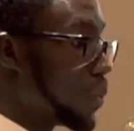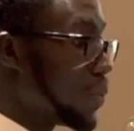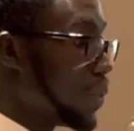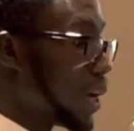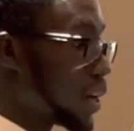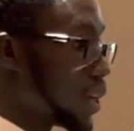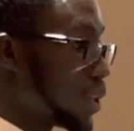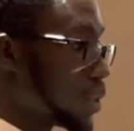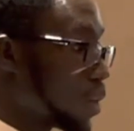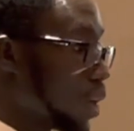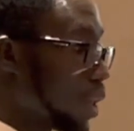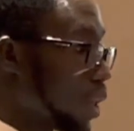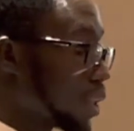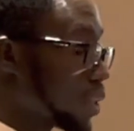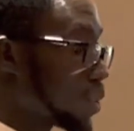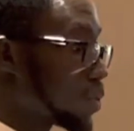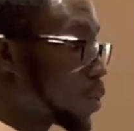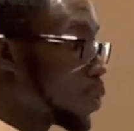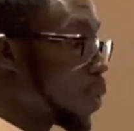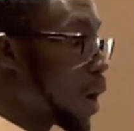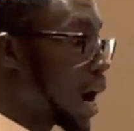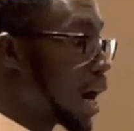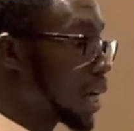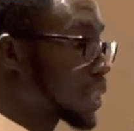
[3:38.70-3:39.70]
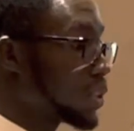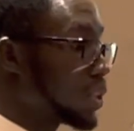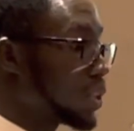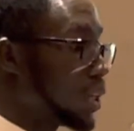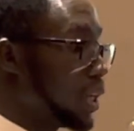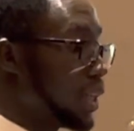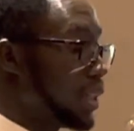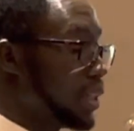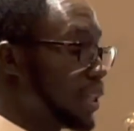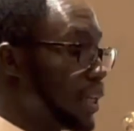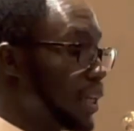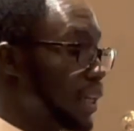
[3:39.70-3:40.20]
the results were
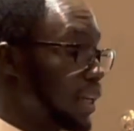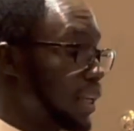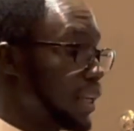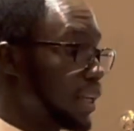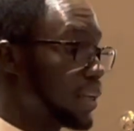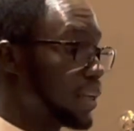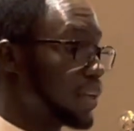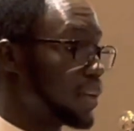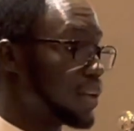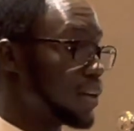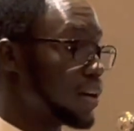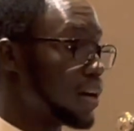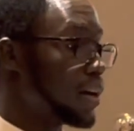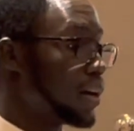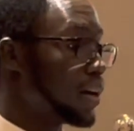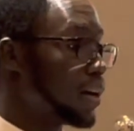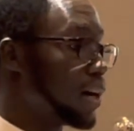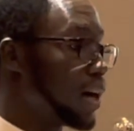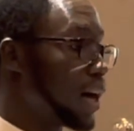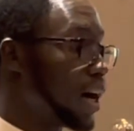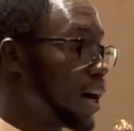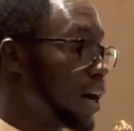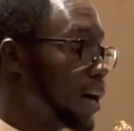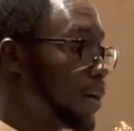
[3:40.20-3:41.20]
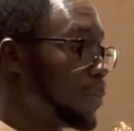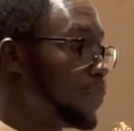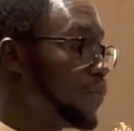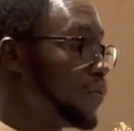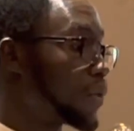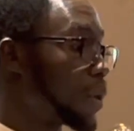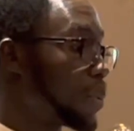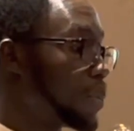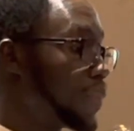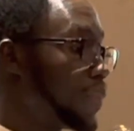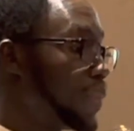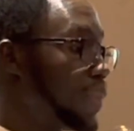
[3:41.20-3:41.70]
actually
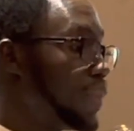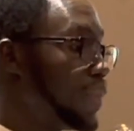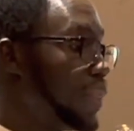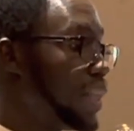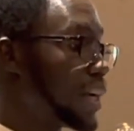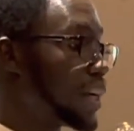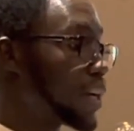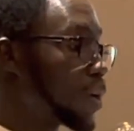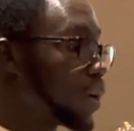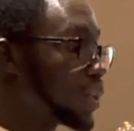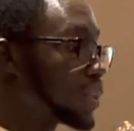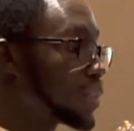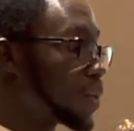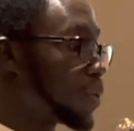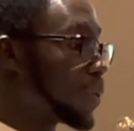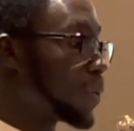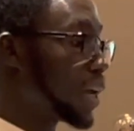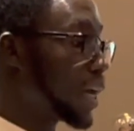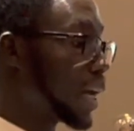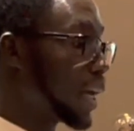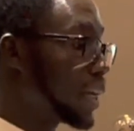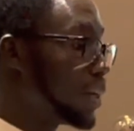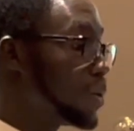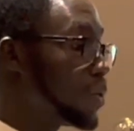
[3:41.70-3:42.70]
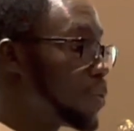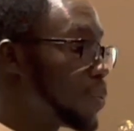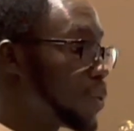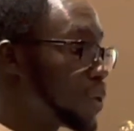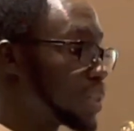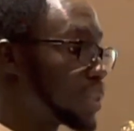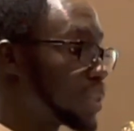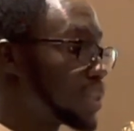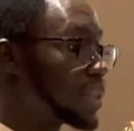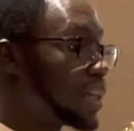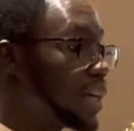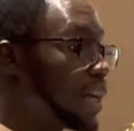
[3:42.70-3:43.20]
from the records that we had
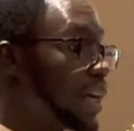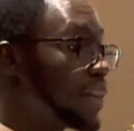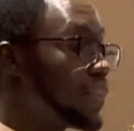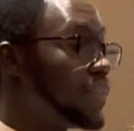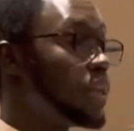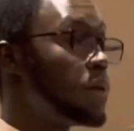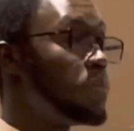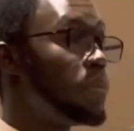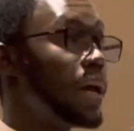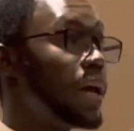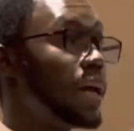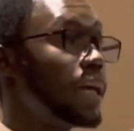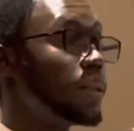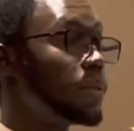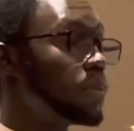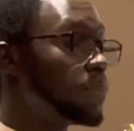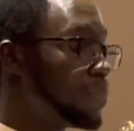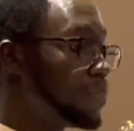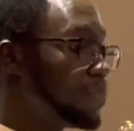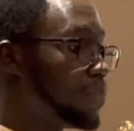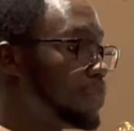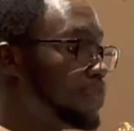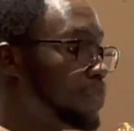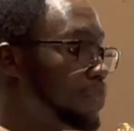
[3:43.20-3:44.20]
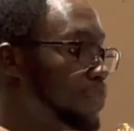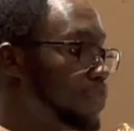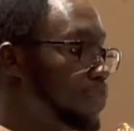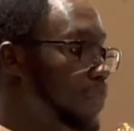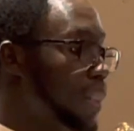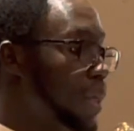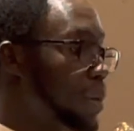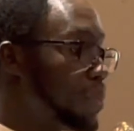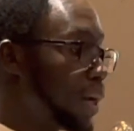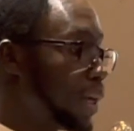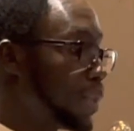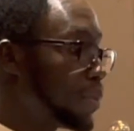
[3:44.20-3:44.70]
was the
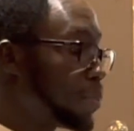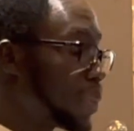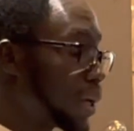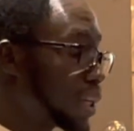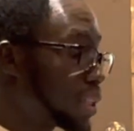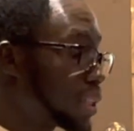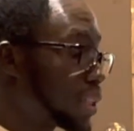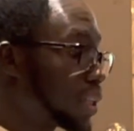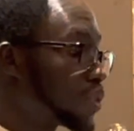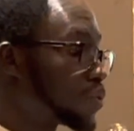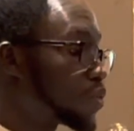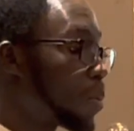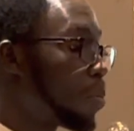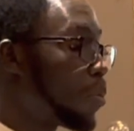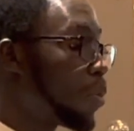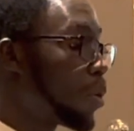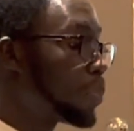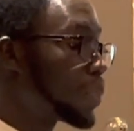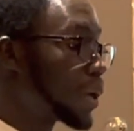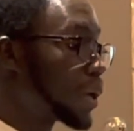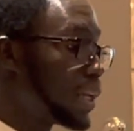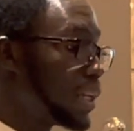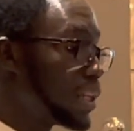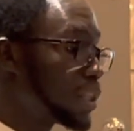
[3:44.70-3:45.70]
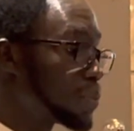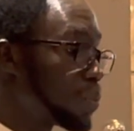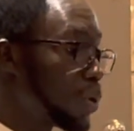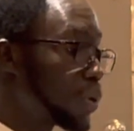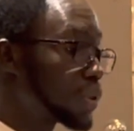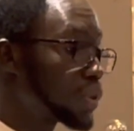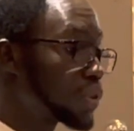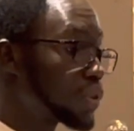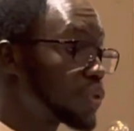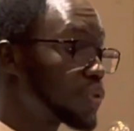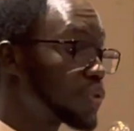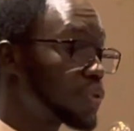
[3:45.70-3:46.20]
male patients were more
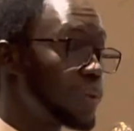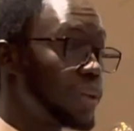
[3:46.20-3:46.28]
predisposed to